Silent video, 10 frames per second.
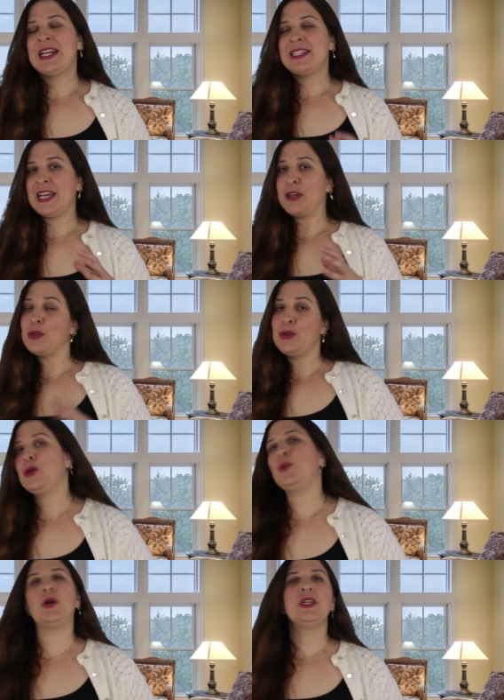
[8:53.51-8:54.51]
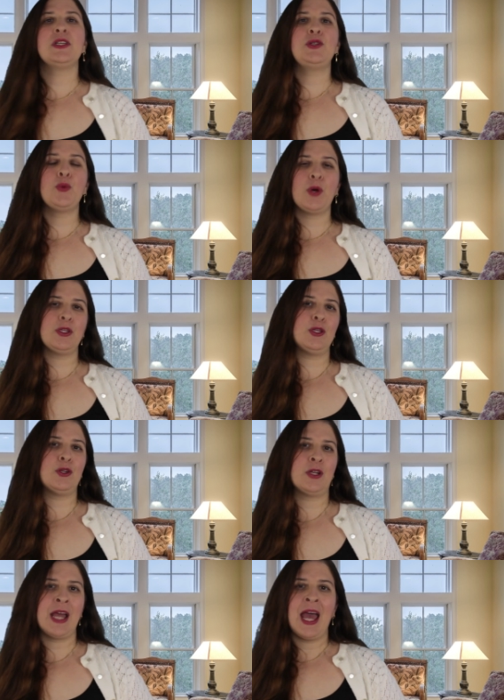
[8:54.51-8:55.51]
Take the new words that you want to
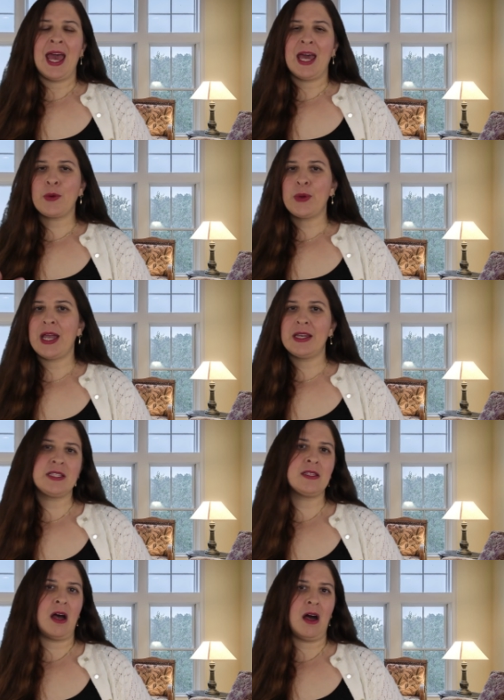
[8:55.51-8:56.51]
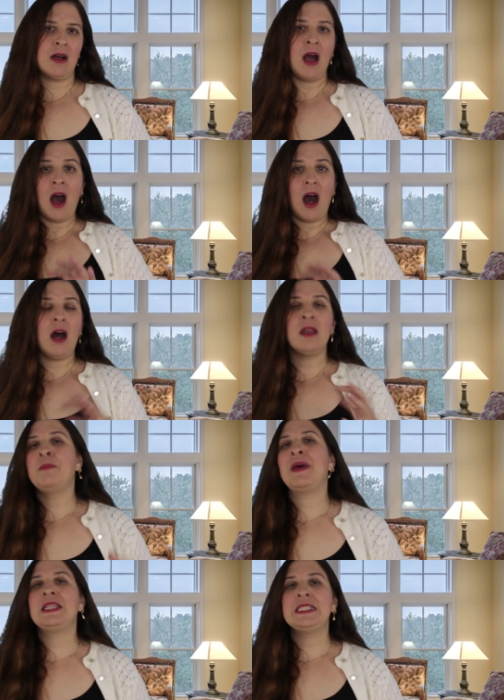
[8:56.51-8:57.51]
learn and create a song on a
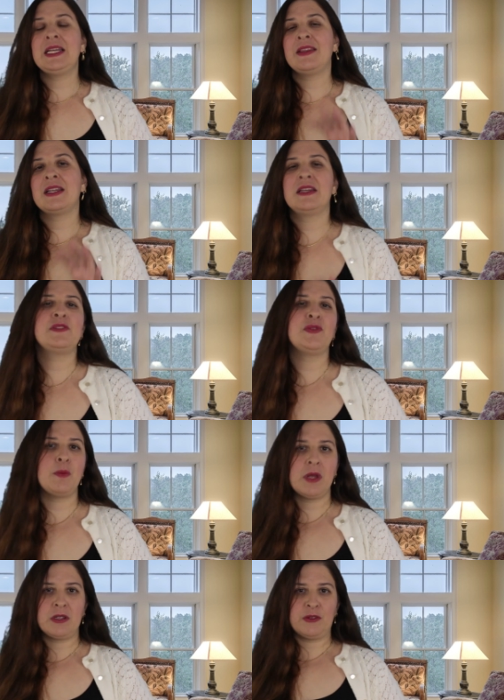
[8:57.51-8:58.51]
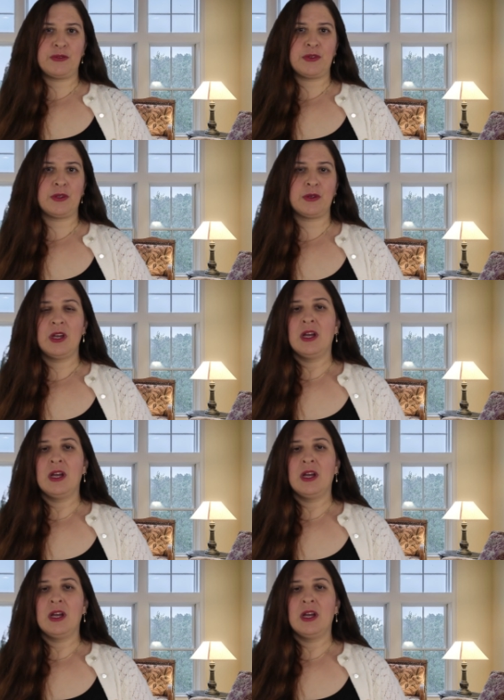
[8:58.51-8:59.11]
melody that is familiar for you.